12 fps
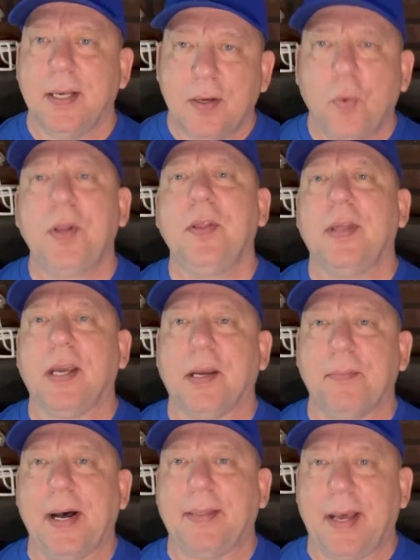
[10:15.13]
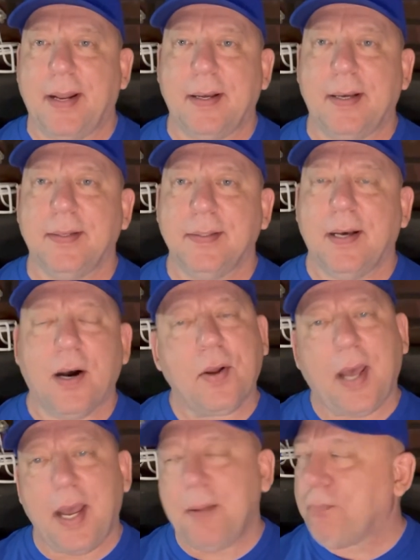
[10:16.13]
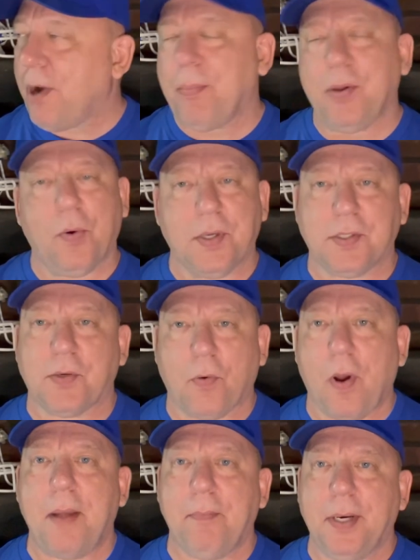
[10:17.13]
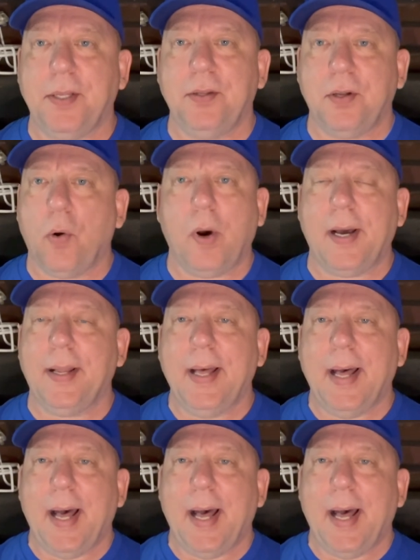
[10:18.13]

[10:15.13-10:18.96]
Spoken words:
What do you think about that, huh? Okay, probably wasn't right, but you know what?